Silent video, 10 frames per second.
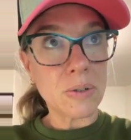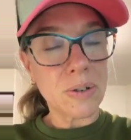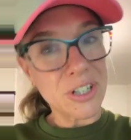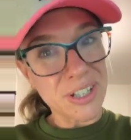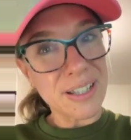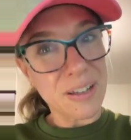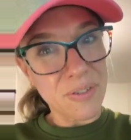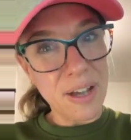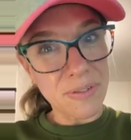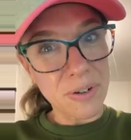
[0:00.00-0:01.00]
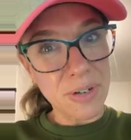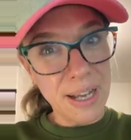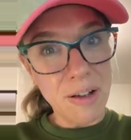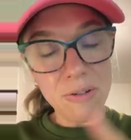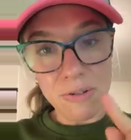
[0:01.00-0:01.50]
or I should say, if you have your own
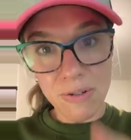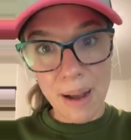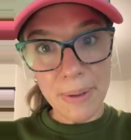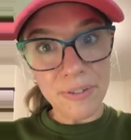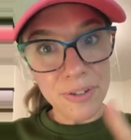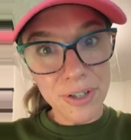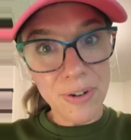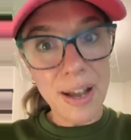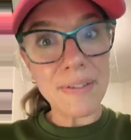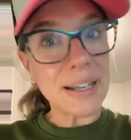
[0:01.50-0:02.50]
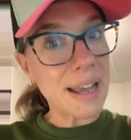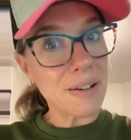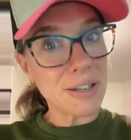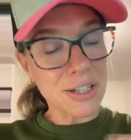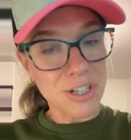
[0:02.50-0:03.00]
account, grab it. If you don't have an
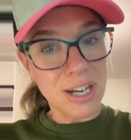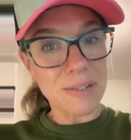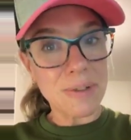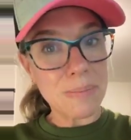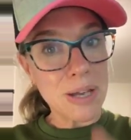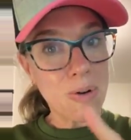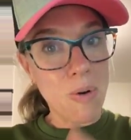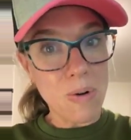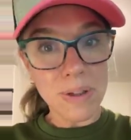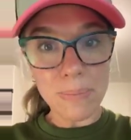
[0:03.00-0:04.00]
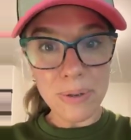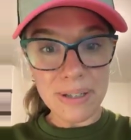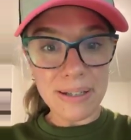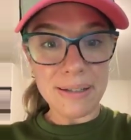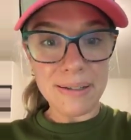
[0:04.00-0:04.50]
account, you can check in with me or the
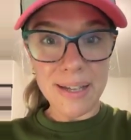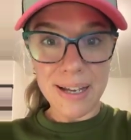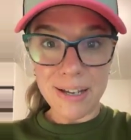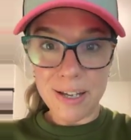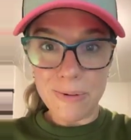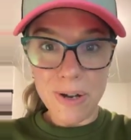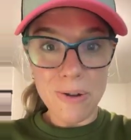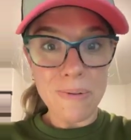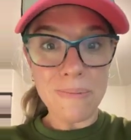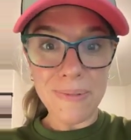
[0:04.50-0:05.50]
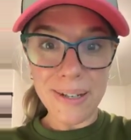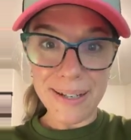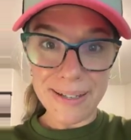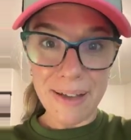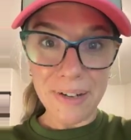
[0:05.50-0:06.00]
person that you know that
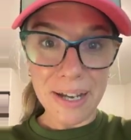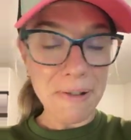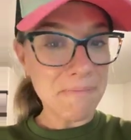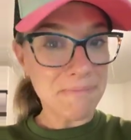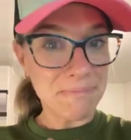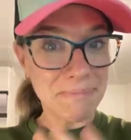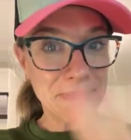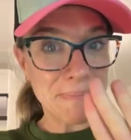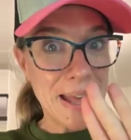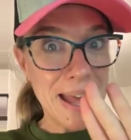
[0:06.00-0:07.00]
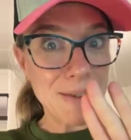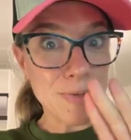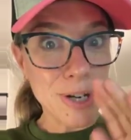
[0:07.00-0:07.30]
does have an account. And